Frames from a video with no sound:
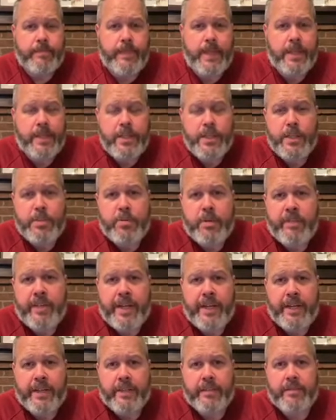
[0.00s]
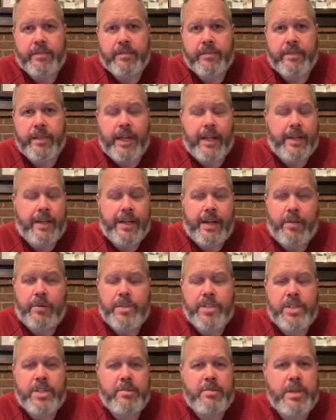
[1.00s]
and then you provide it, not
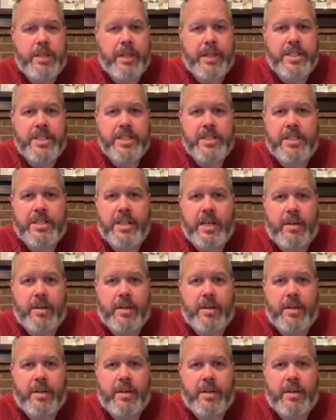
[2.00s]
with stipulations,